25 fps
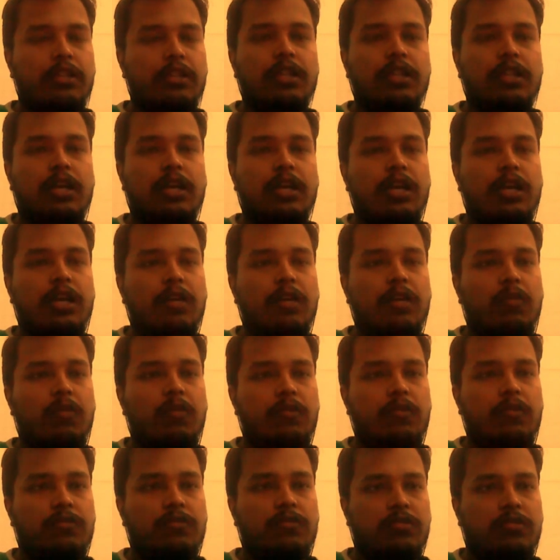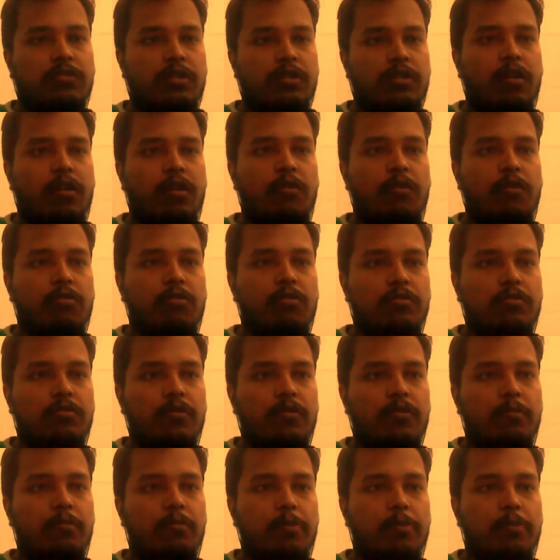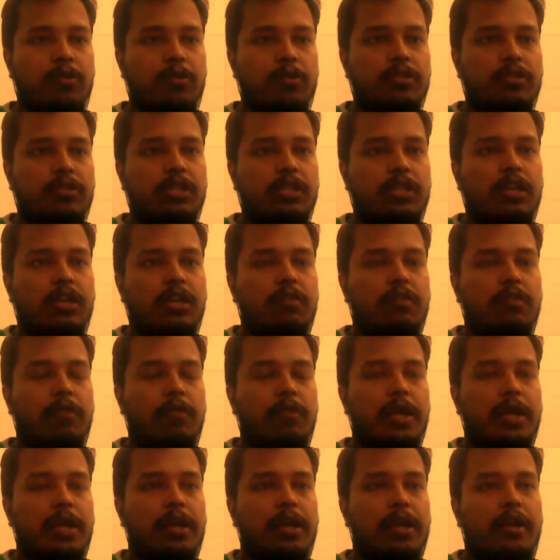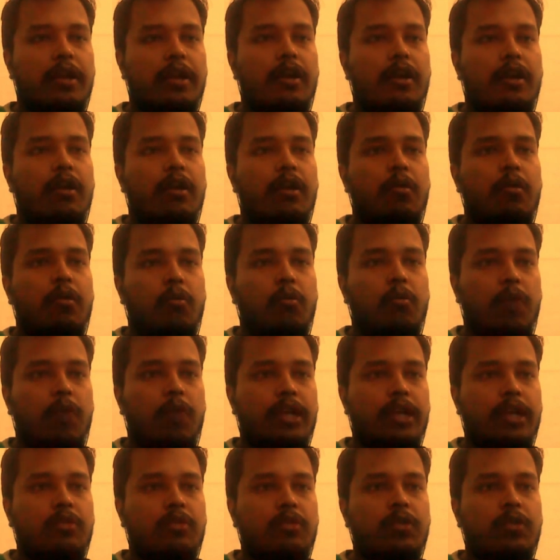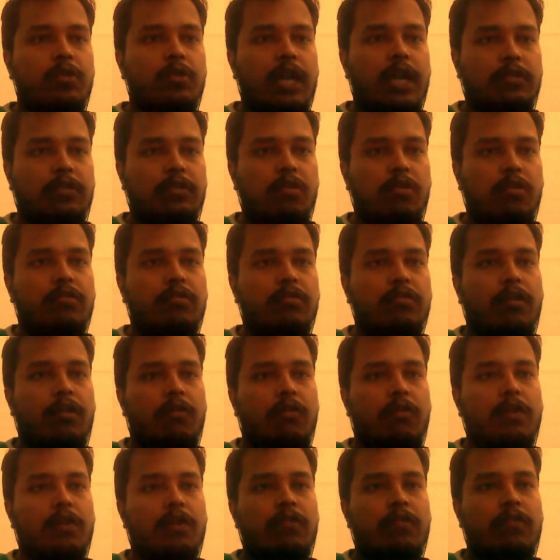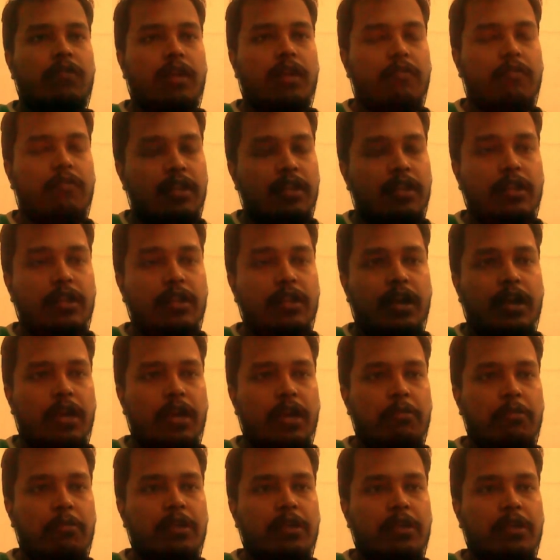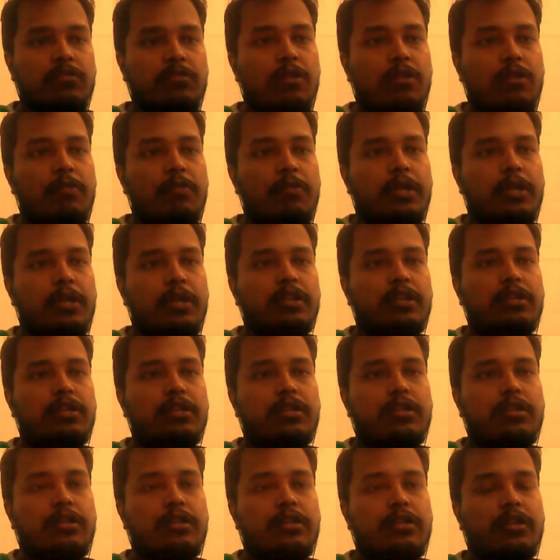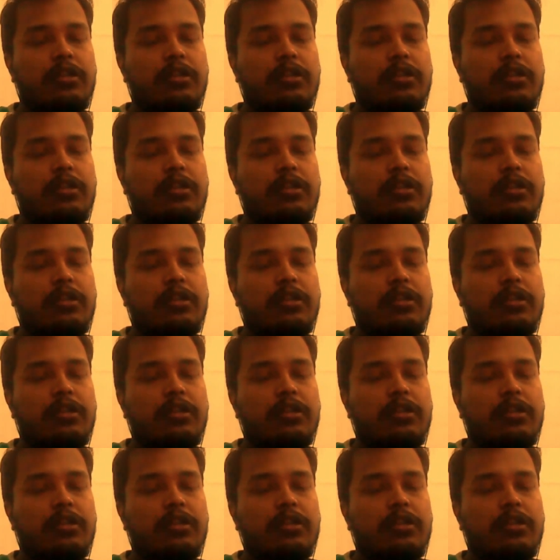There was a position where white could actually survive and win the game as well, but